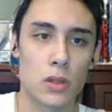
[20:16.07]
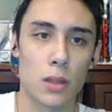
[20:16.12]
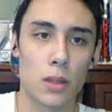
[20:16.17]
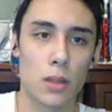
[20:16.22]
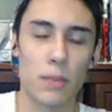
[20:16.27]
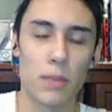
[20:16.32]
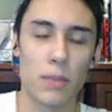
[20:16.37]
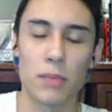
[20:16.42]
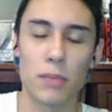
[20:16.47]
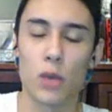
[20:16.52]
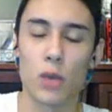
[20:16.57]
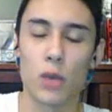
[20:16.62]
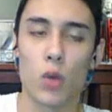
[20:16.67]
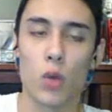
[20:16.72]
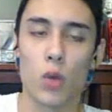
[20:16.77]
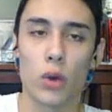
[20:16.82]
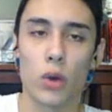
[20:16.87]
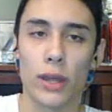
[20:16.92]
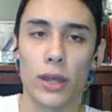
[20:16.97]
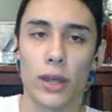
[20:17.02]
Maybe it
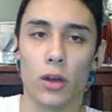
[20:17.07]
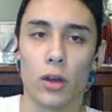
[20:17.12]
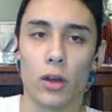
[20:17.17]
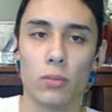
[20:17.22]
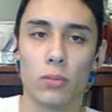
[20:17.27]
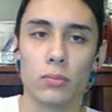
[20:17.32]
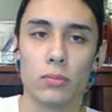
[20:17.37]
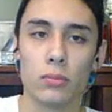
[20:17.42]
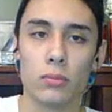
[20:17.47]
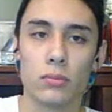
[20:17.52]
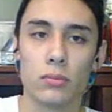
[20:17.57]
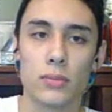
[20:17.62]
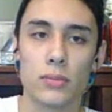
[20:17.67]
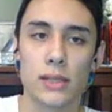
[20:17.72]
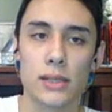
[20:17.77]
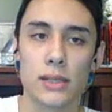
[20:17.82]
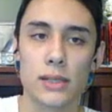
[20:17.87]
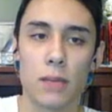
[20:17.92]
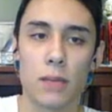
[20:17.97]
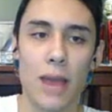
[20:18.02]
won't kill.
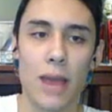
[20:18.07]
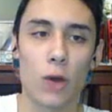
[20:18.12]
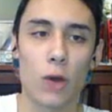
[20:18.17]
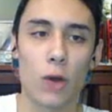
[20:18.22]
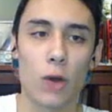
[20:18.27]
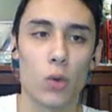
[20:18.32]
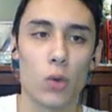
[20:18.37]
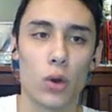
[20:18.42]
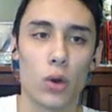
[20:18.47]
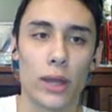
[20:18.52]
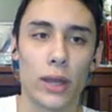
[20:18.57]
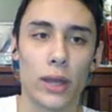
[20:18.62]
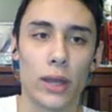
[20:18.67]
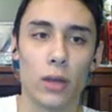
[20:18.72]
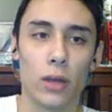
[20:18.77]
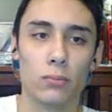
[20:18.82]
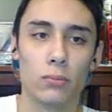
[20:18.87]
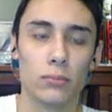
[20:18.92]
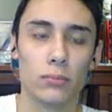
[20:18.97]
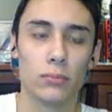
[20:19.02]
Somehow it won't
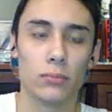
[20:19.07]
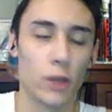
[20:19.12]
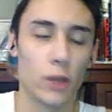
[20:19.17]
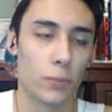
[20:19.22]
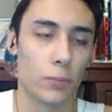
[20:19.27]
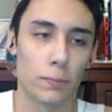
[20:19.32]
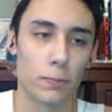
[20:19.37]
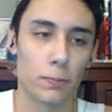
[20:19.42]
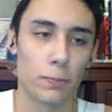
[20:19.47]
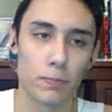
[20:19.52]
kill. Nope.